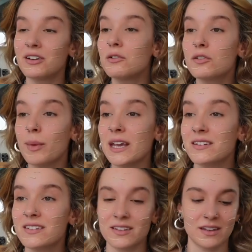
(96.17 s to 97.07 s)
new
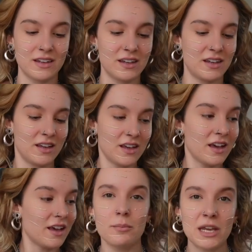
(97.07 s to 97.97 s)
space.
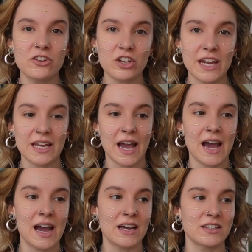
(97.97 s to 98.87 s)
Me and Jake
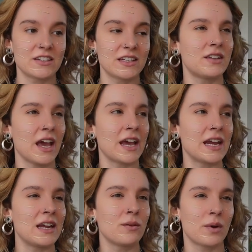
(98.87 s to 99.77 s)
had a
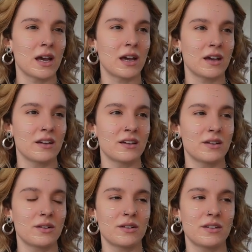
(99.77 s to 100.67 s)
day where
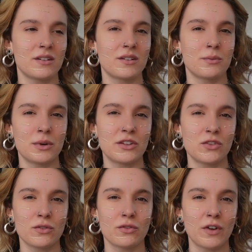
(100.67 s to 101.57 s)
we
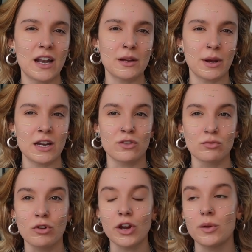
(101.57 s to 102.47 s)
sort of evaluated the
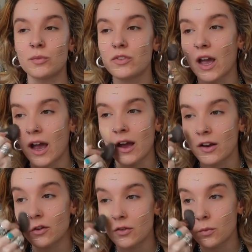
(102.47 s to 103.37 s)
rooms
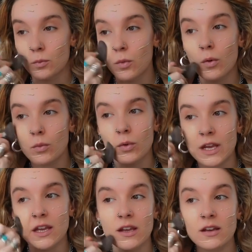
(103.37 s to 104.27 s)
and what
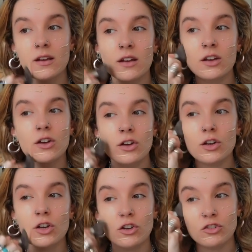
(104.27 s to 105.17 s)
we
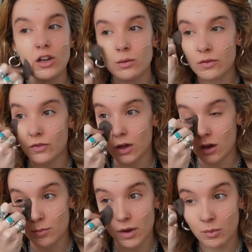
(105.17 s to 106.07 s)
can do with
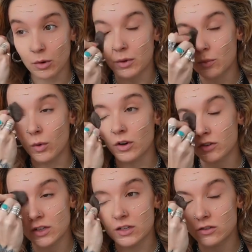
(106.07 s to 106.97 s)
them and what we
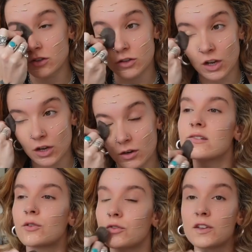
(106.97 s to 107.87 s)
wanted to do.
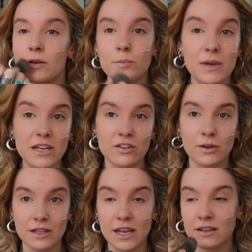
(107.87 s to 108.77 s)
Obviously me
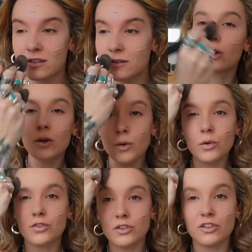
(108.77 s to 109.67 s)
doing this
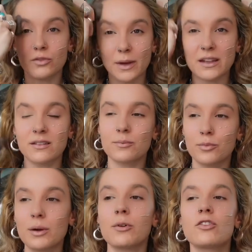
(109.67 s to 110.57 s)
also just meant
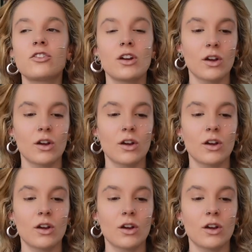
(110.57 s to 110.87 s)
pretty much